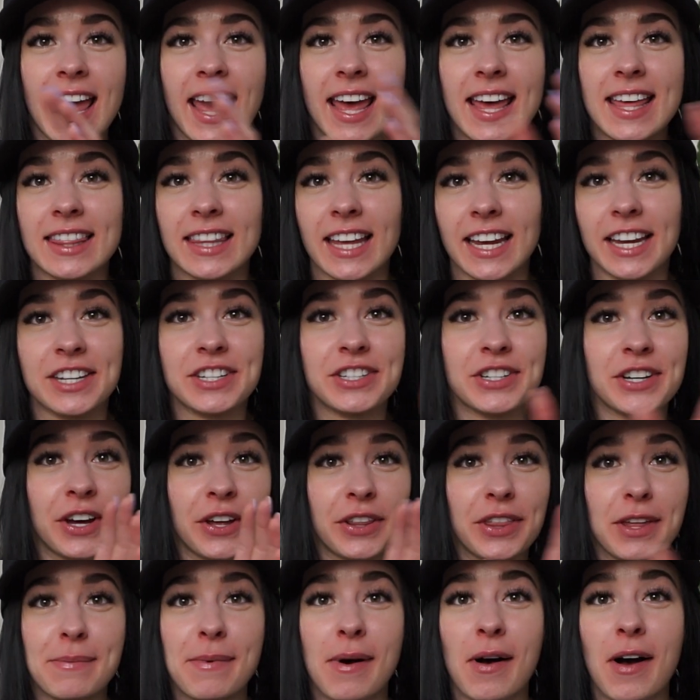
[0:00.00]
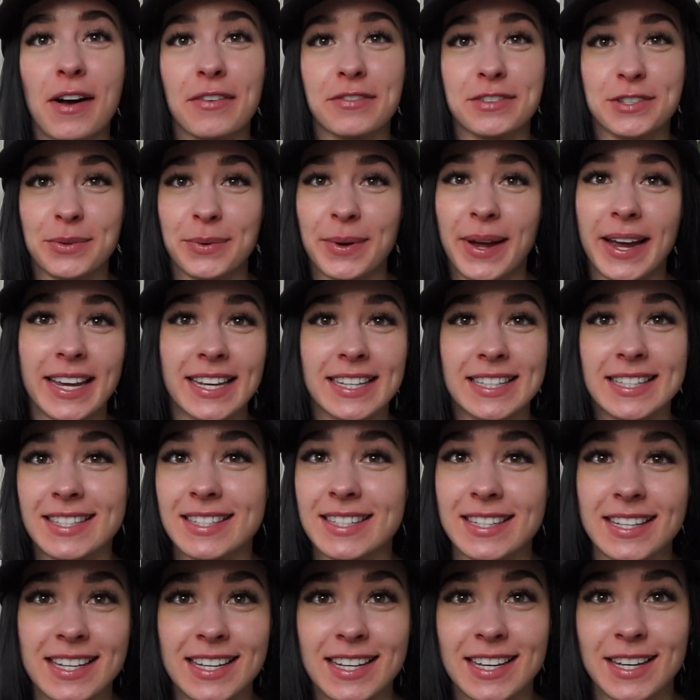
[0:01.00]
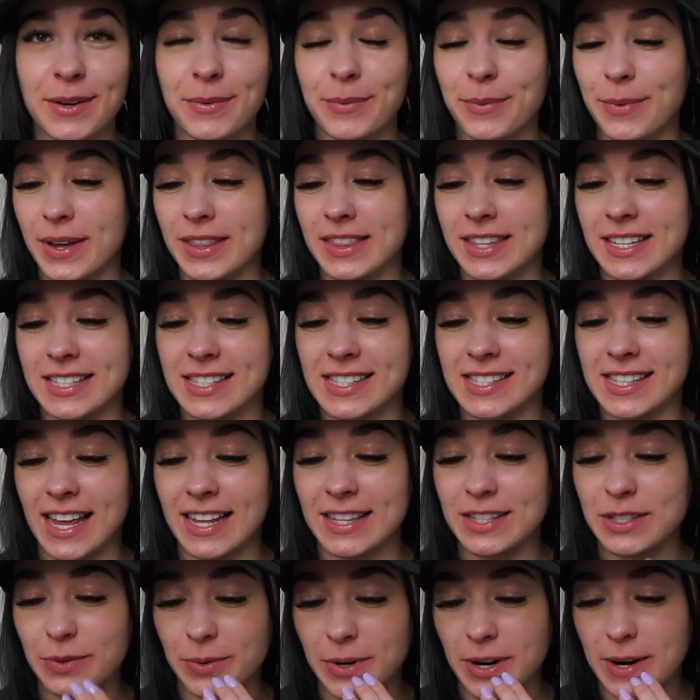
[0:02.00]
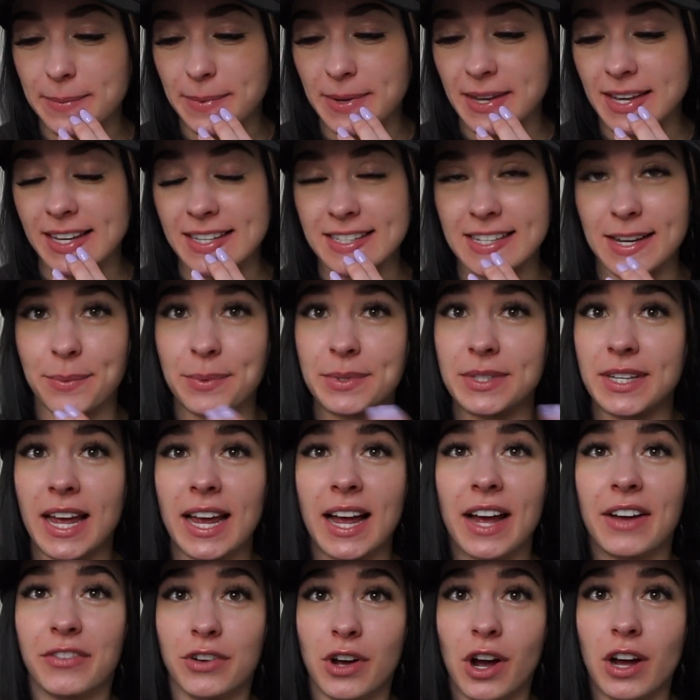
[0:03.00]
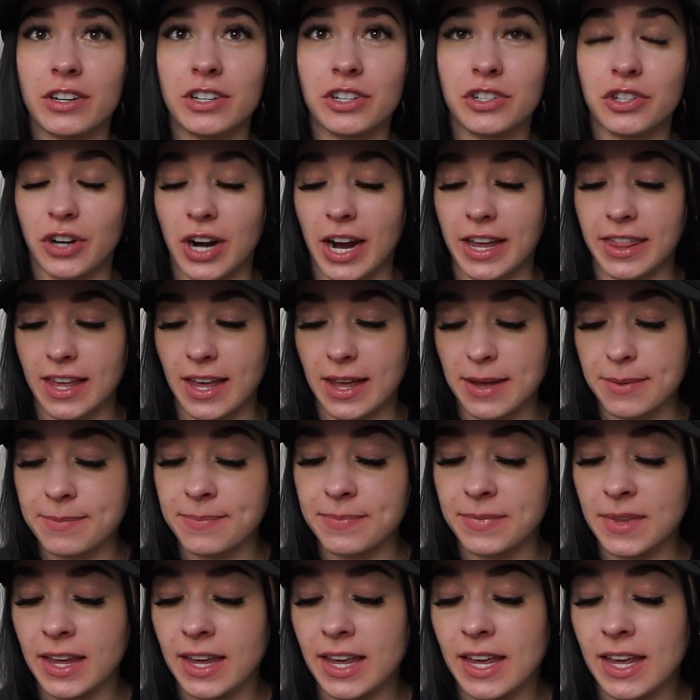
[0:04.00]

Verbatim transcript: and like took them off so I could see what these scents were because I was like, I've got to try them.